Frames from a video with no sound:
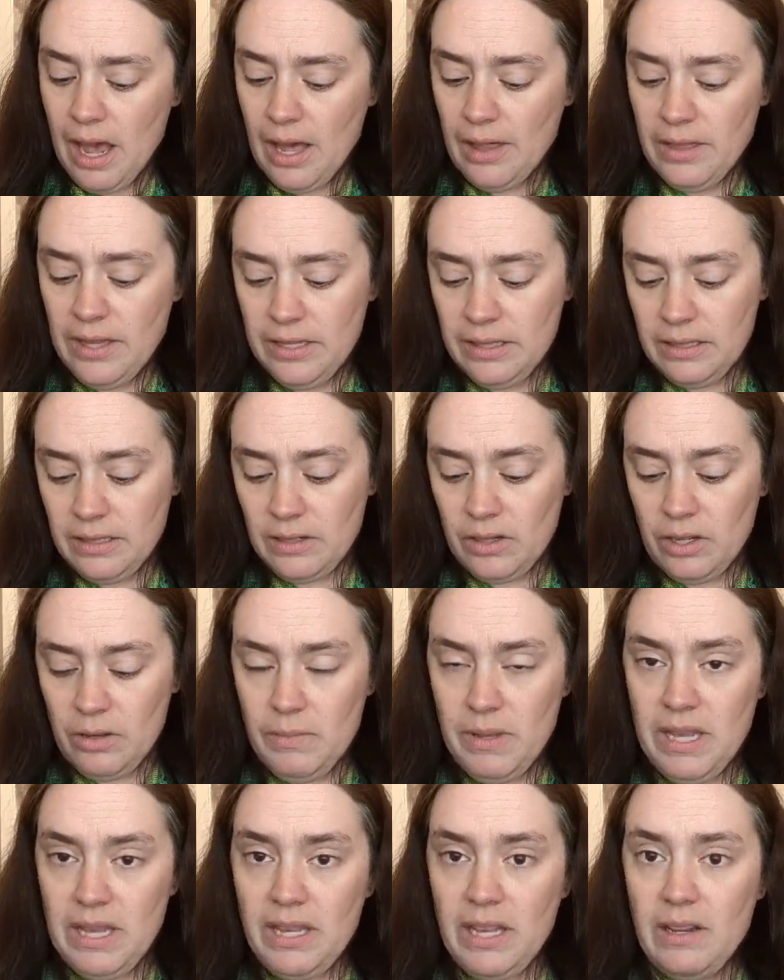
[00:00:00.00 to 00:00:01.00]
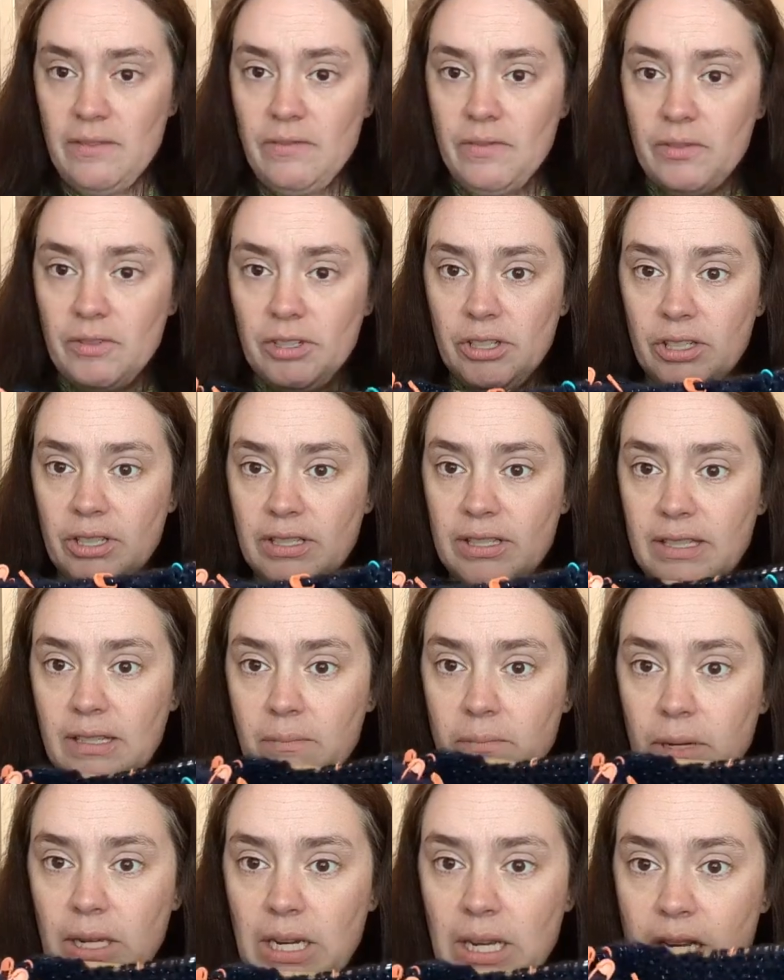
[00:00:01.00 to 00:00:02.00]
This is going to be a gift for
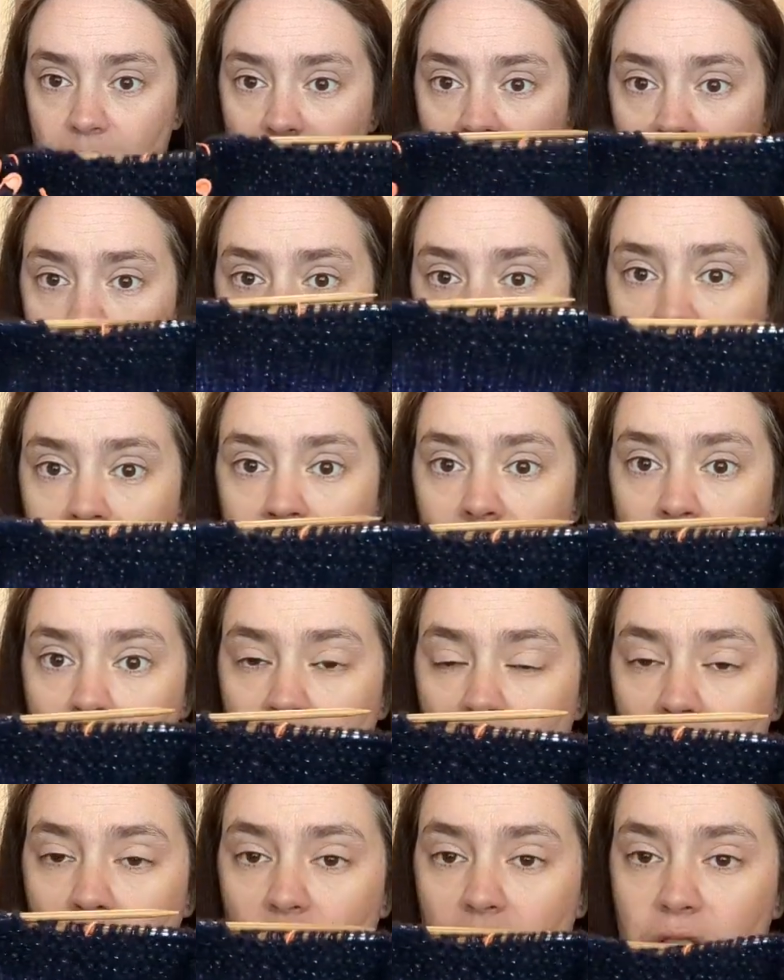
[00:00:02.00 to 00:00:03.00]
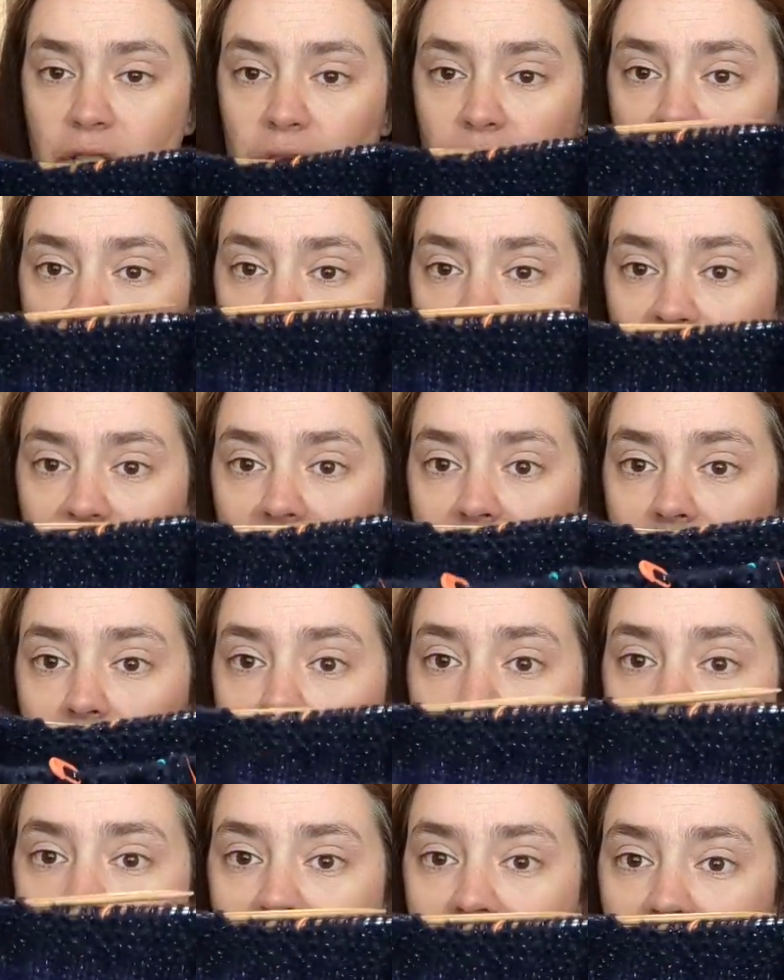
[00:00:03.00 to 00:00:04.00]
somebody. I'm not quite sure who yet.
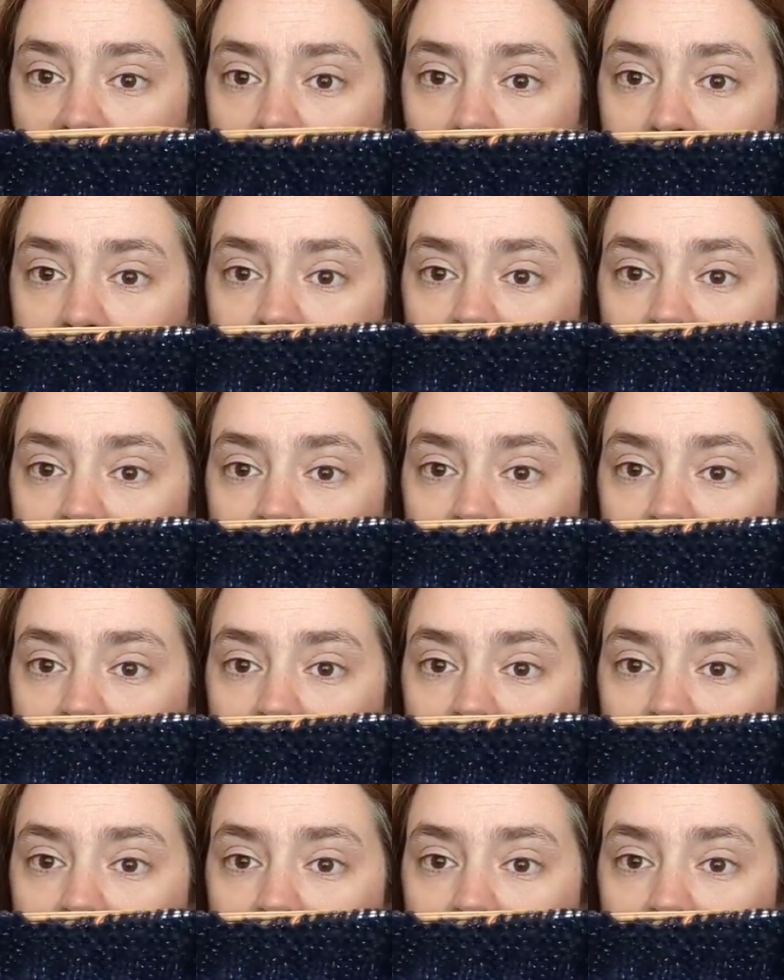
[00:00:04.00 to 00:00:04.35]
We'll see.